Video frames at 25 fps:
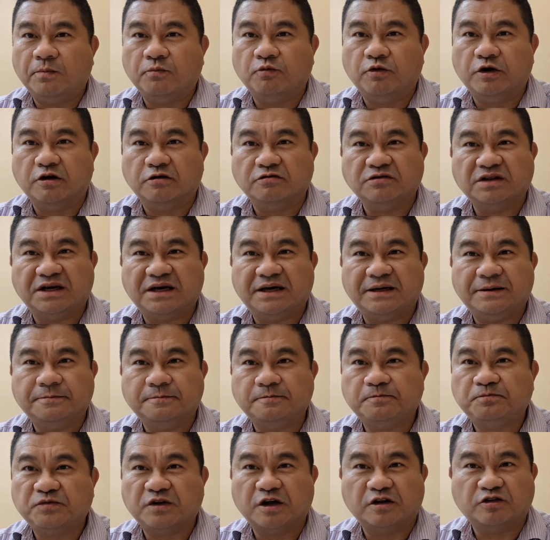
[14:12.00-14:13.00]
We're only
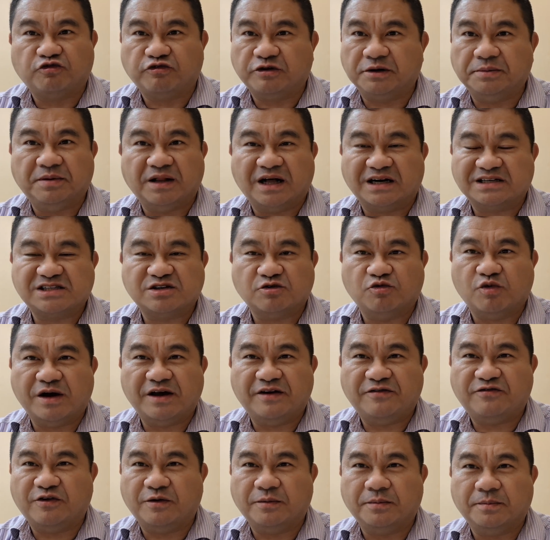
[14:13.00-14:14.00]
3 blocks
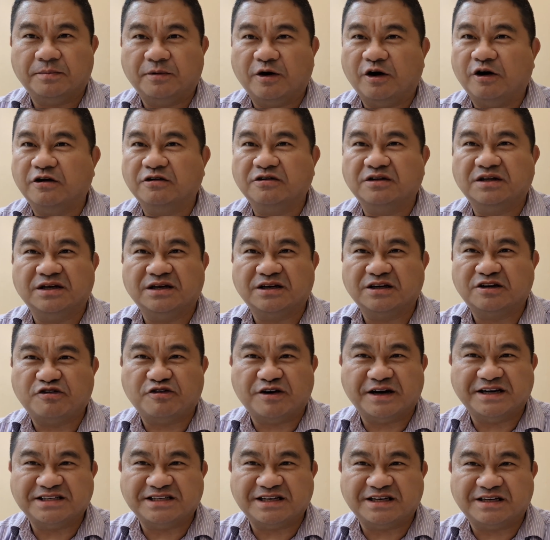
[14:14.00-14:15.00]
away from all the
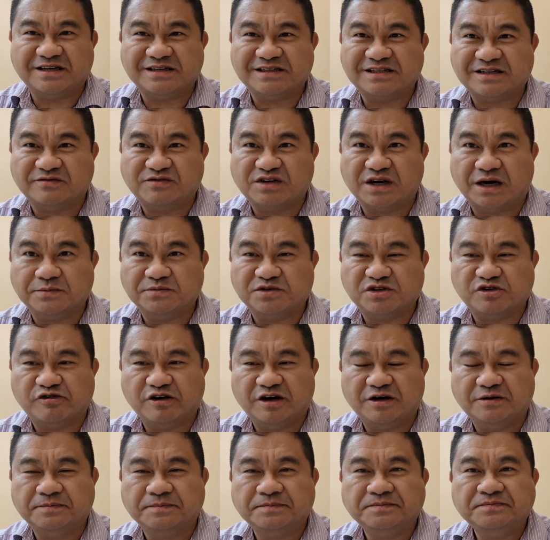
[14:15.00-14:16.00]
craziness of Times
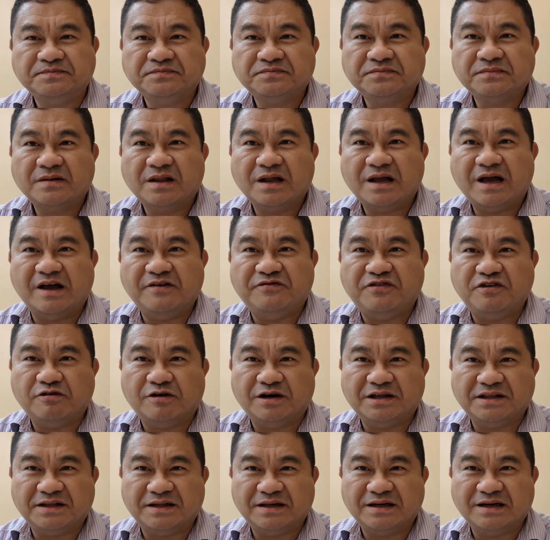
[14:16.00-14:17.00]
Square. If you
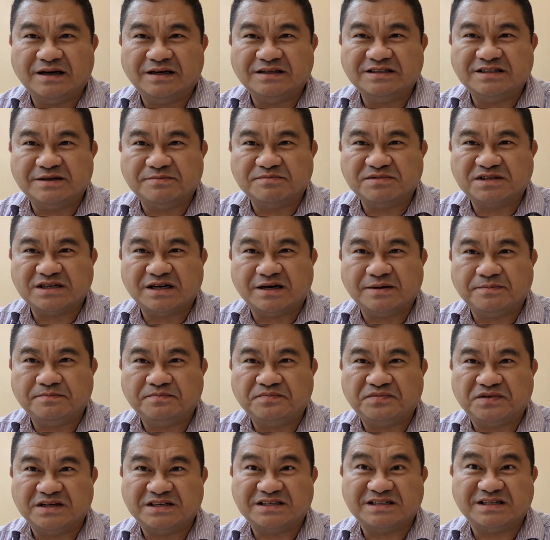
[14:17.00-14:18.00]
want dim sum,
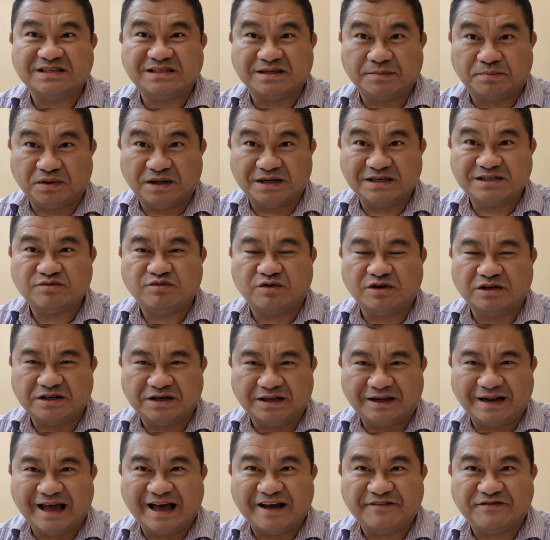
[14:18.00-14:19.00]
this is a place where you
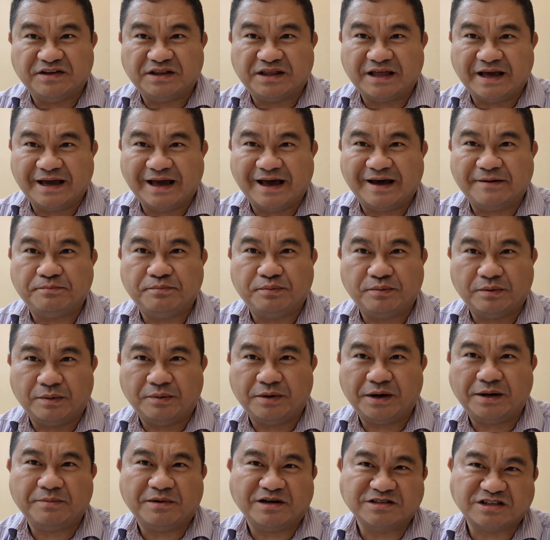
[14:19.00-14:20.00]
can have it. They have
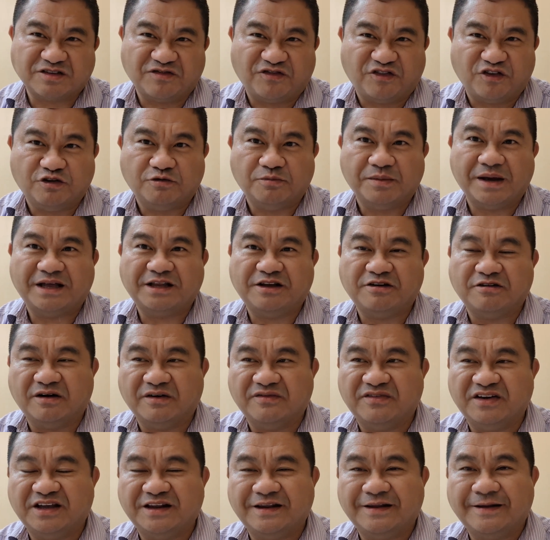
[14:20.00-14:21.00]
pretty much a full menu
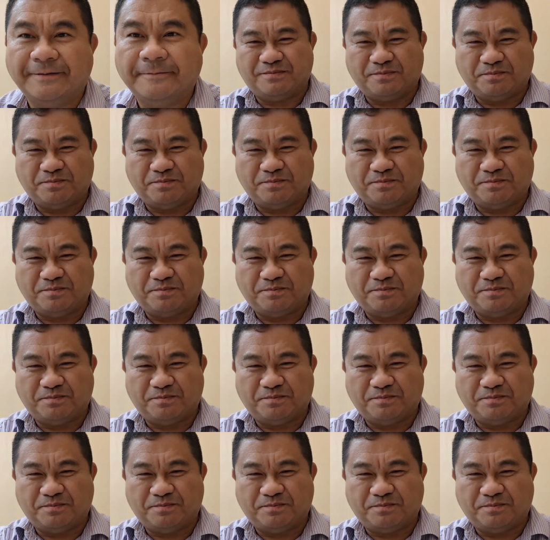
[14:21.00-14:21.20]
of it.